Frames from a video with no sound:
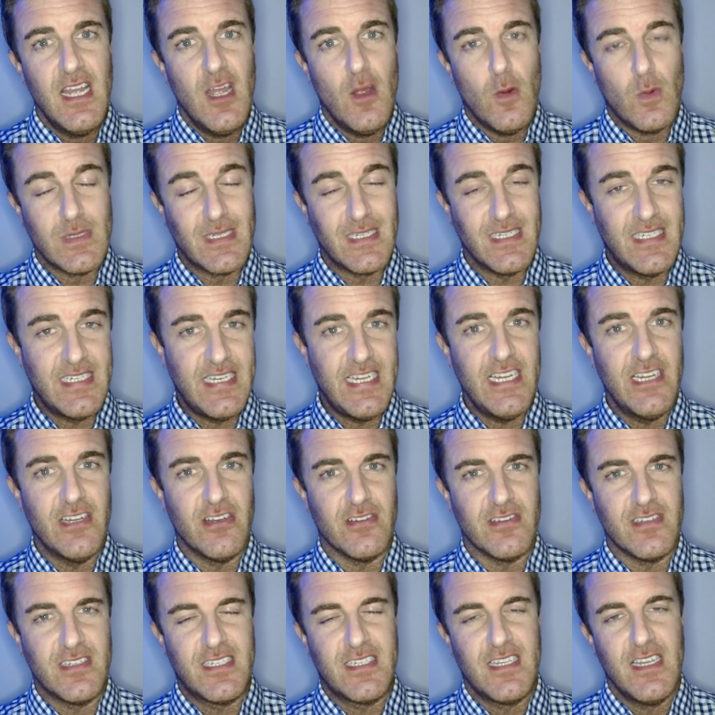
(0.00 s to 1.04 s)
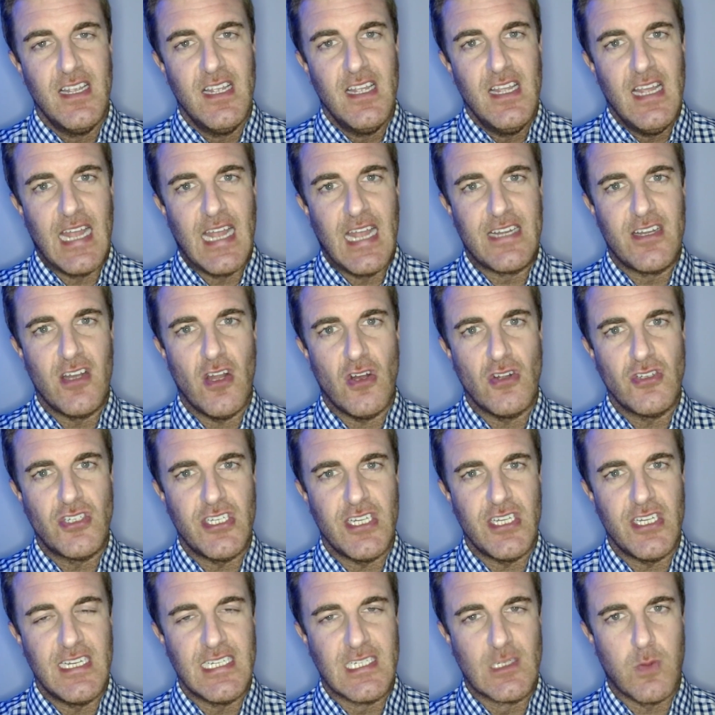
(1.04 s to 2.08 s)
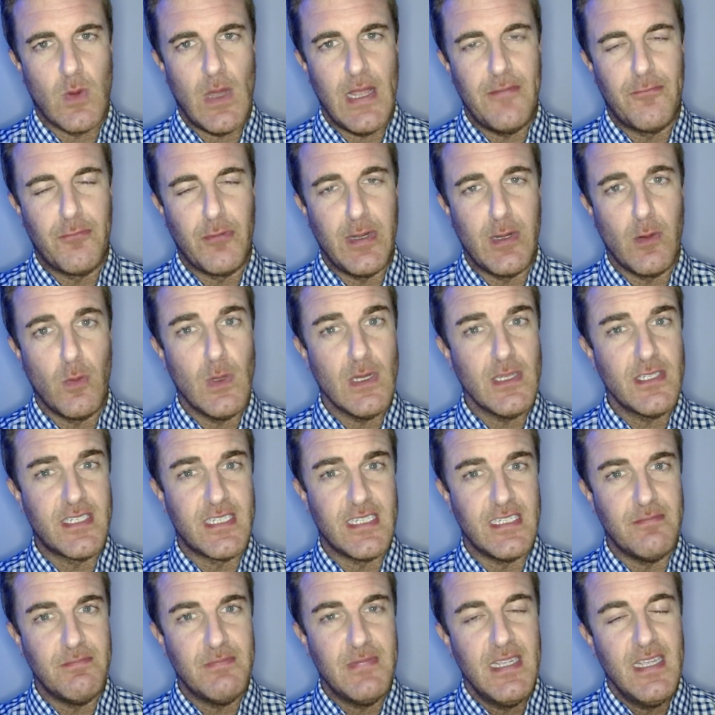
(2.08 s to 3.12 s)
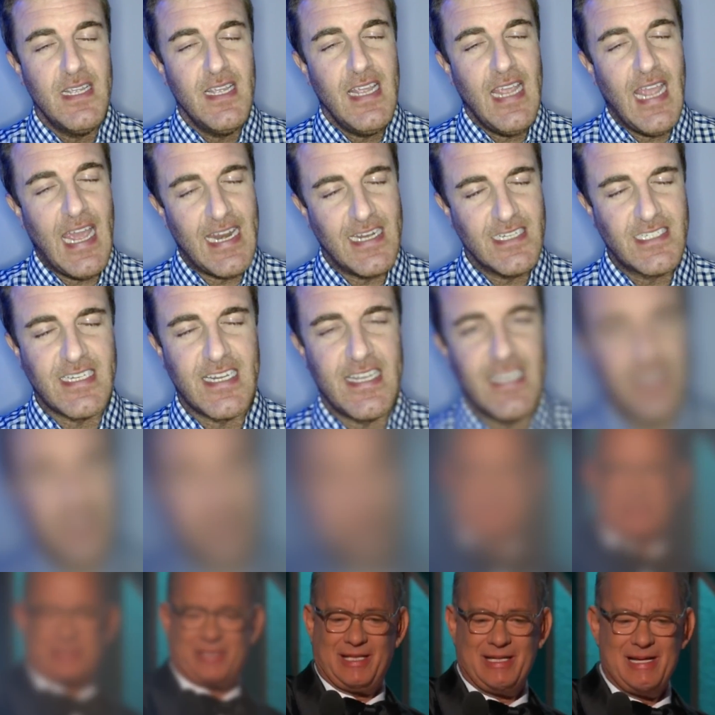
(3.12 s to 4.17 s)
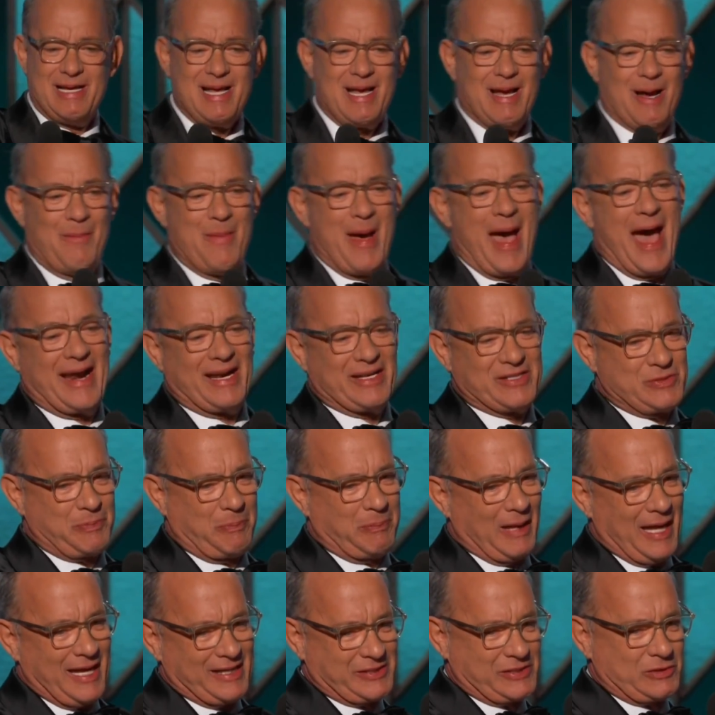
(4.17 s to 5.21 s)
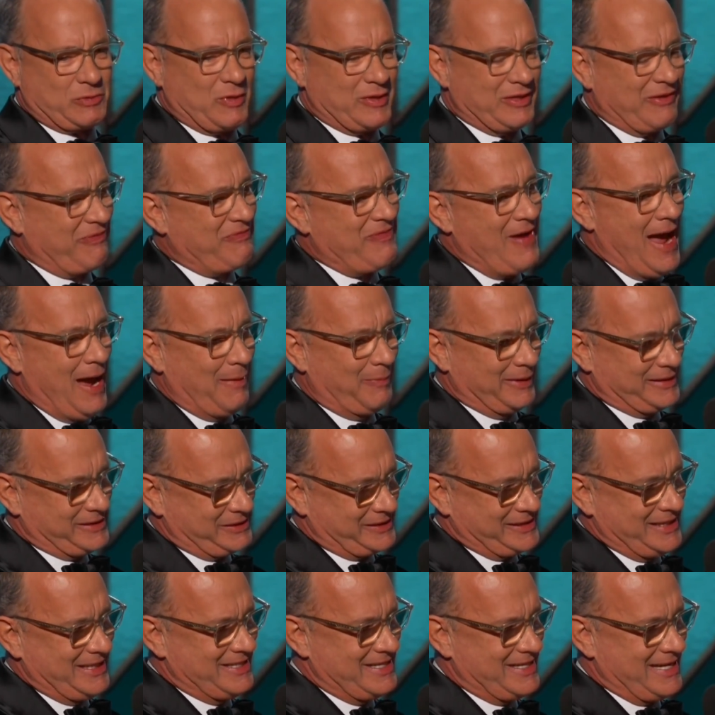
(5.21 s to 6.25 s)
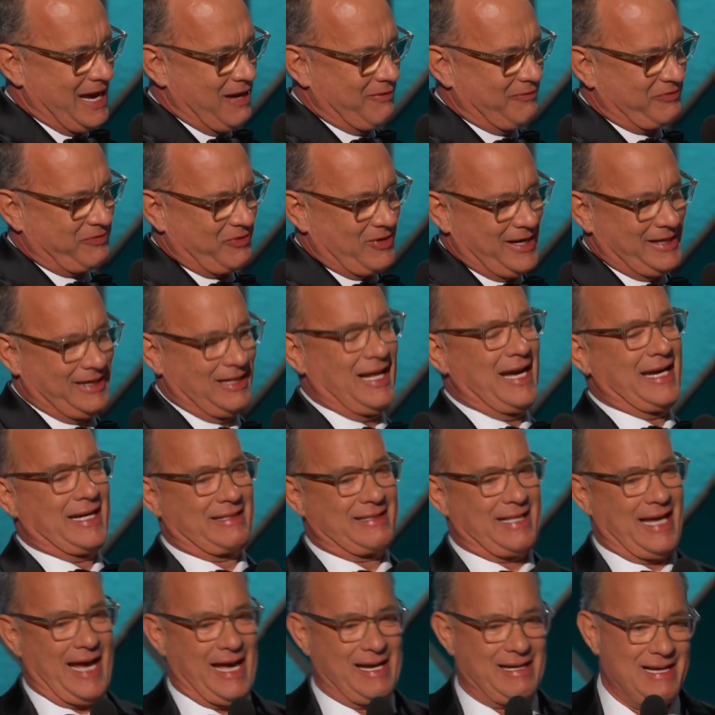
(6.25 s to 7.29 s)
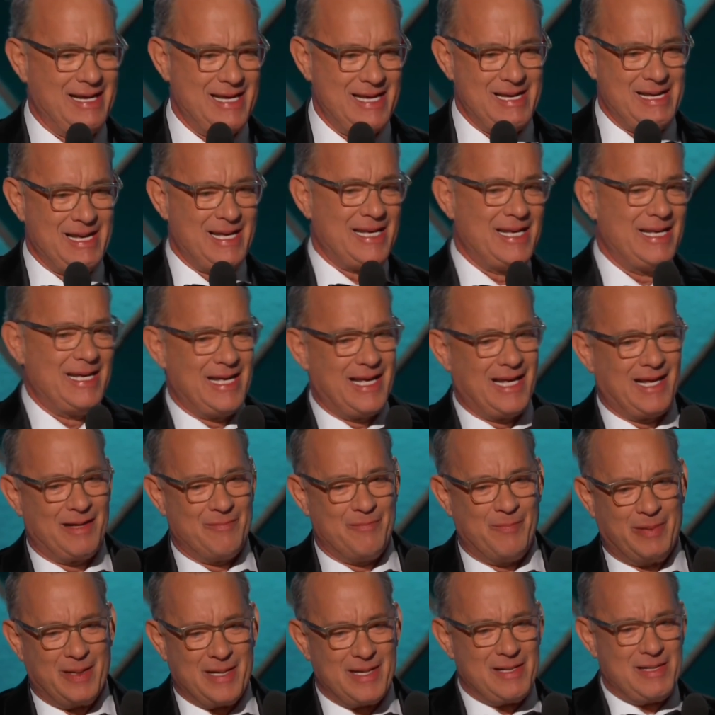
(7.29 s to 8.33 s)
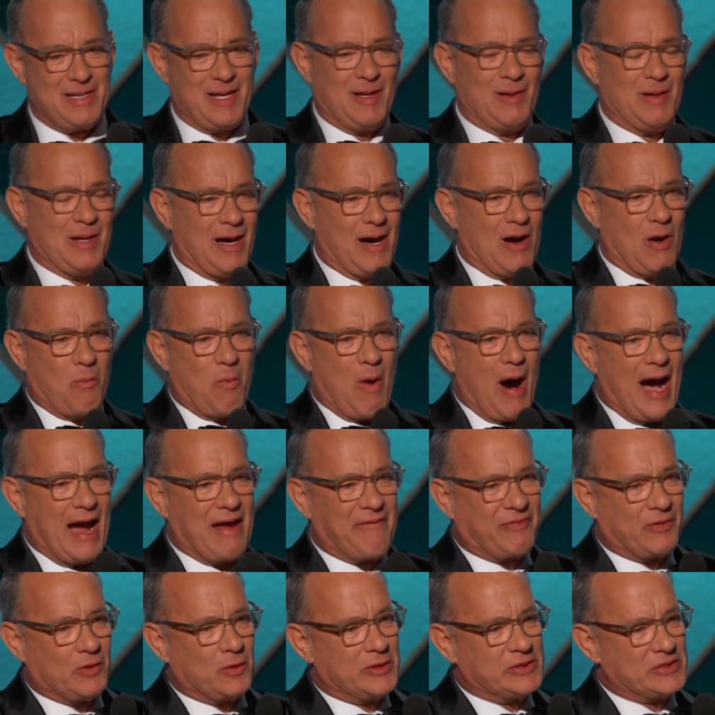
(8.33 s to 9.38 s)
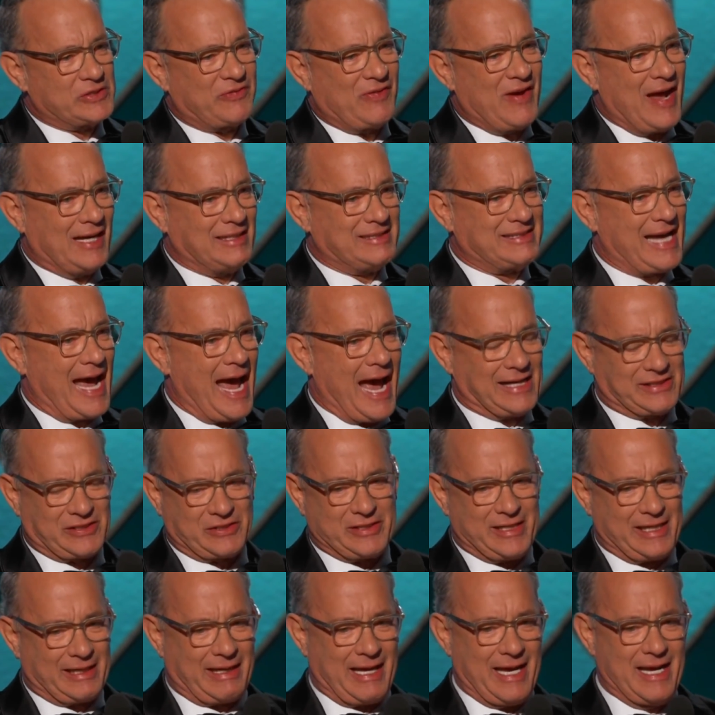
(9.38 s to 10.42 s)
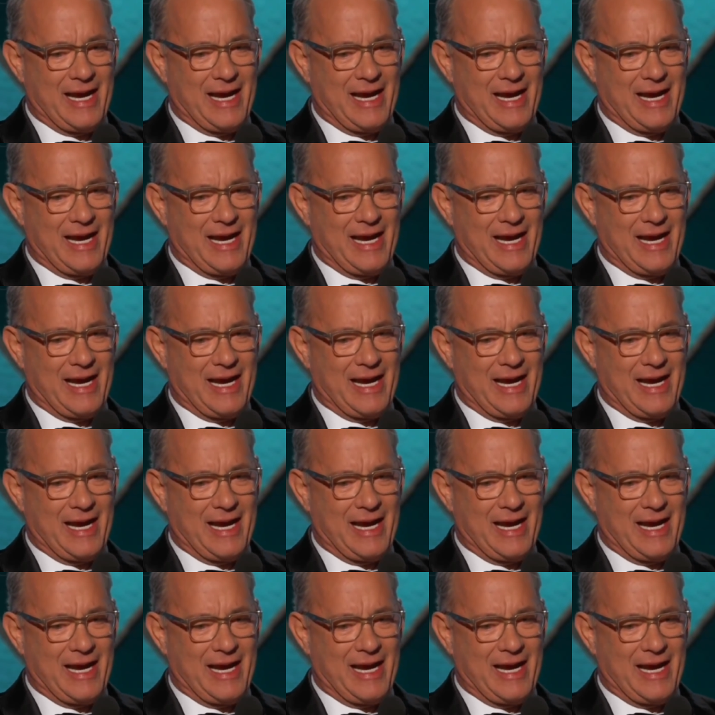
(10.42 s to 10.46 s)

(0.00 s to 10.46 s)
was in tears acknowledging his wife, Rita Wilson, and his kids. A man is blessed with a family sitting down front like that. A wife who is fantastic